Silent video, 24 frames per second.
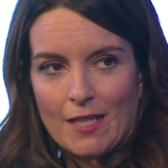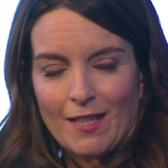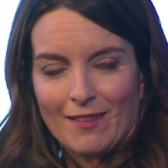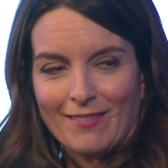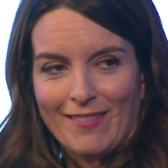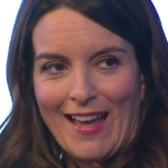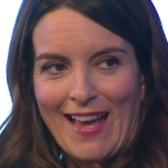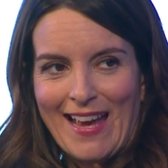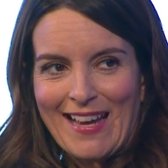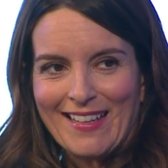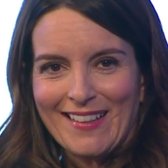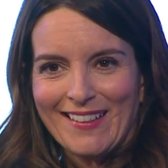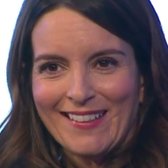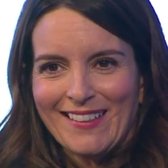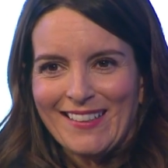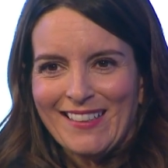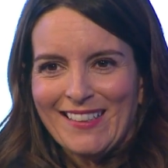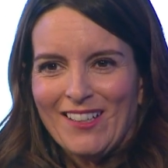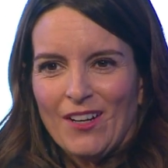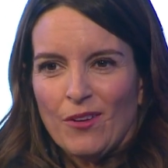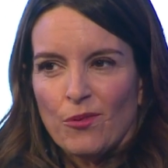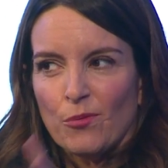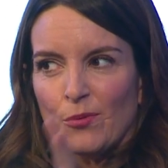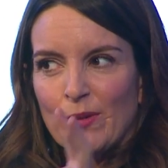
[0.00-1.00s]
and like
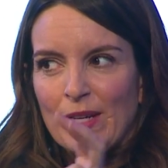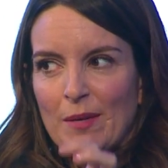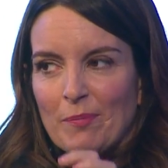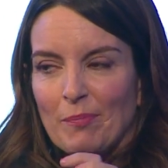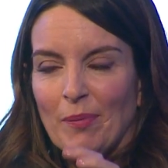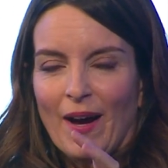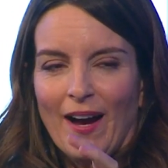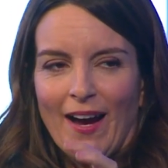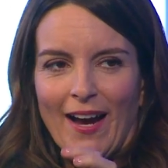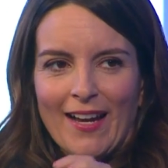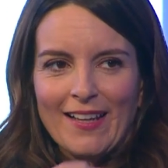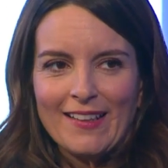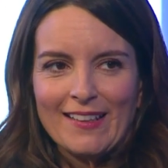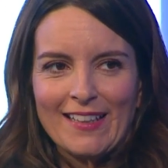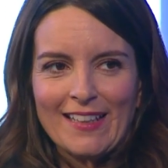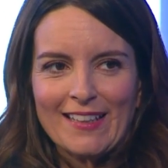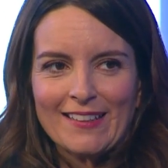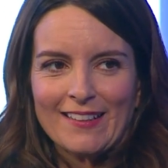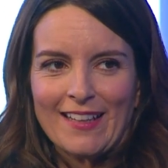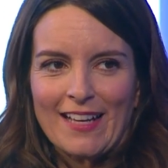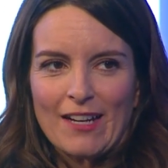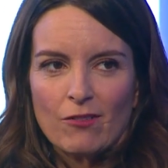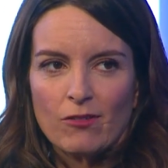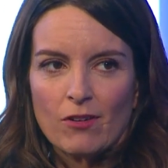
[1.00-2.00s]

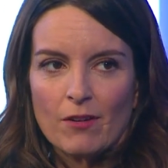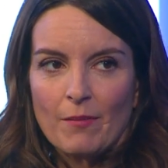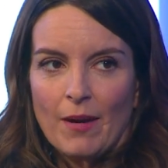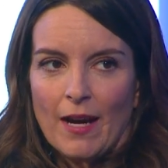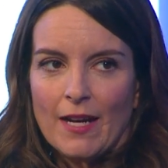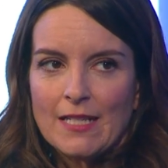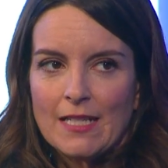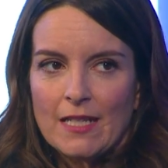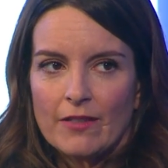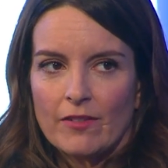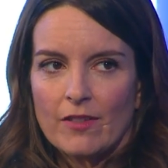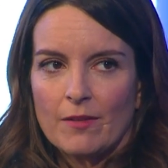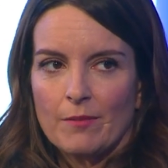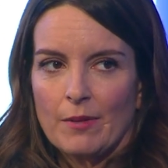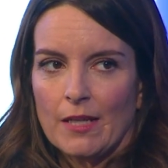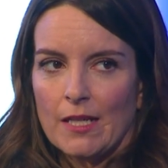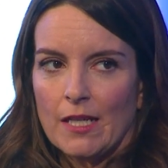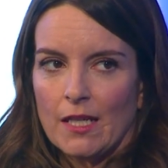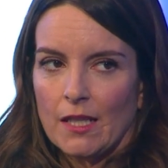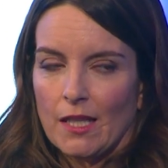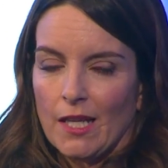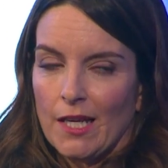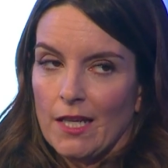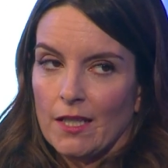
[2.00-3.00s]
repilot, like remind
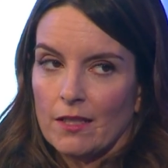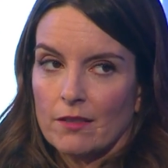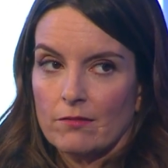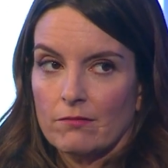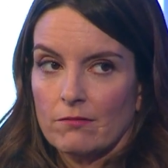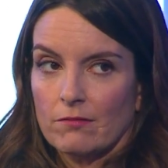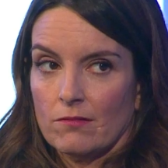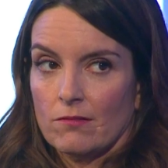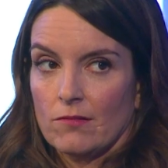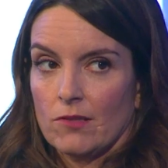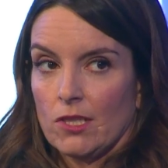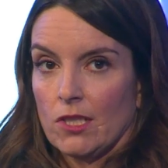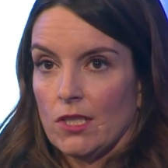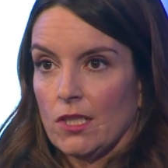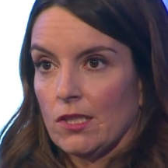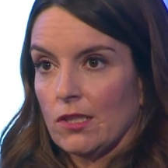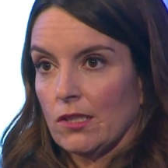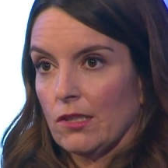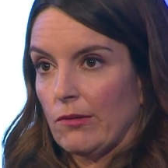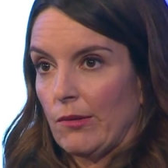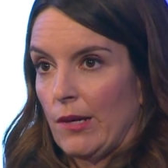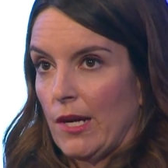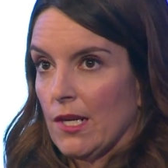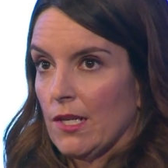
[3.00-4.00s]
everybody like
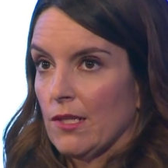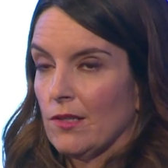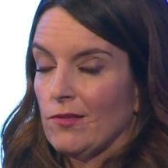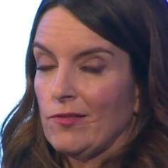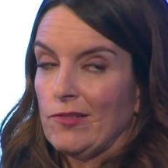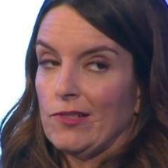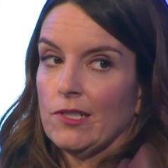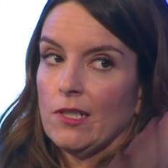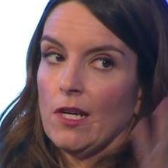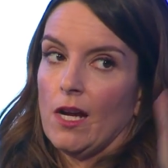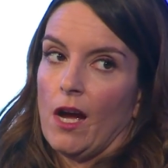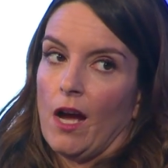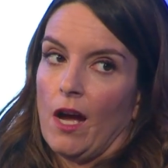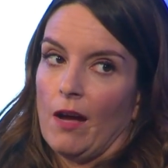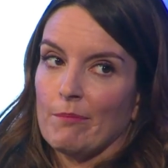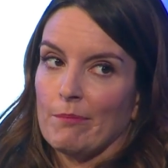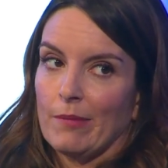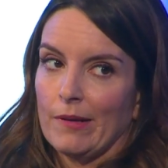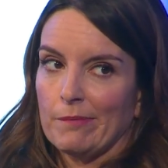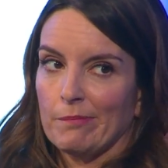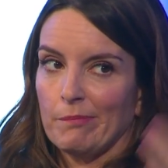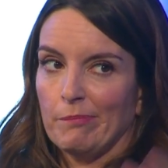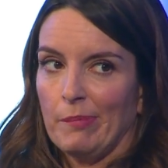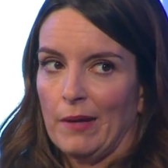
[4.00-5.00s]
she's great at her job
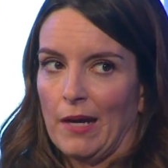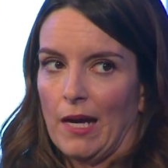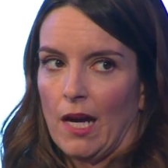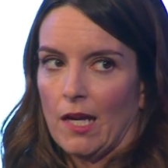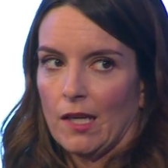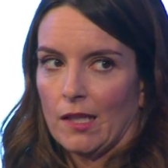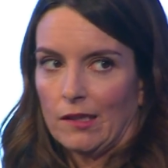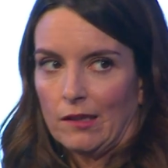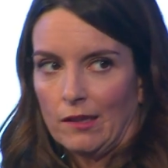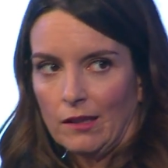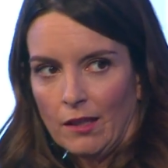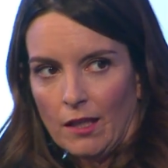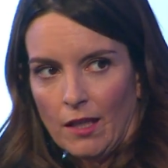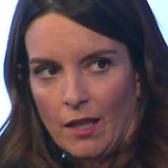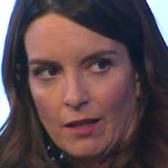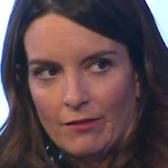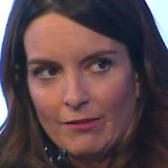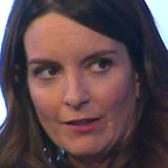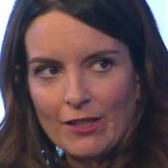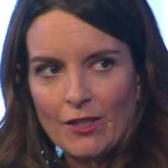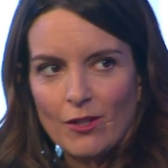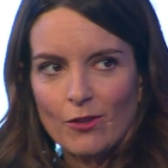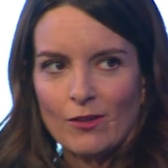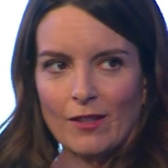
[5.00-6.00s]
but bad at
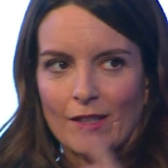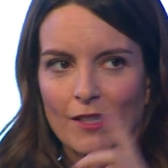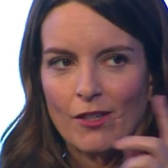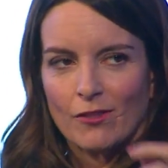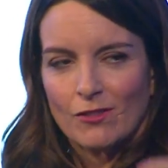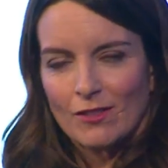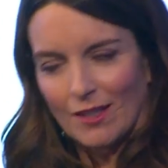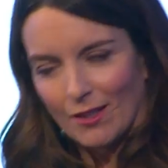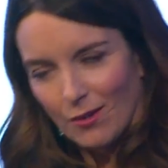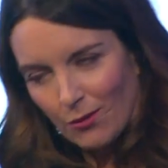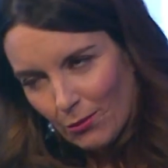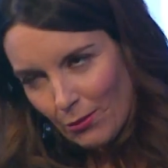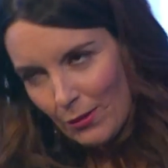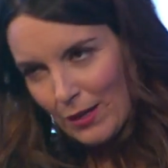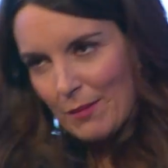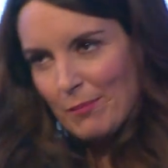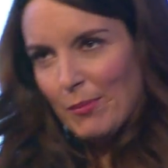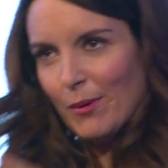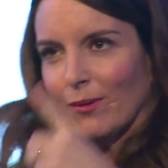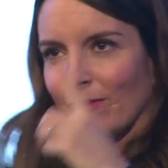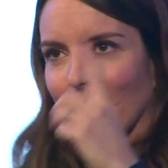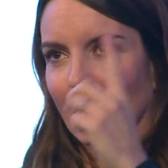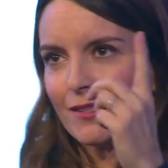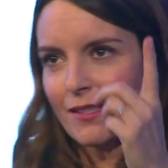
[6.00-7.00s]
love. Like you just like
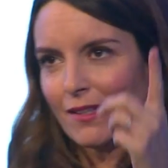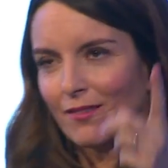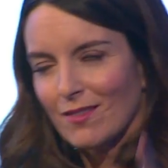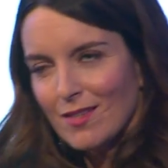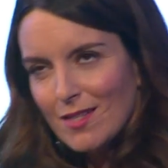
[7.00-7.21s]
reboot that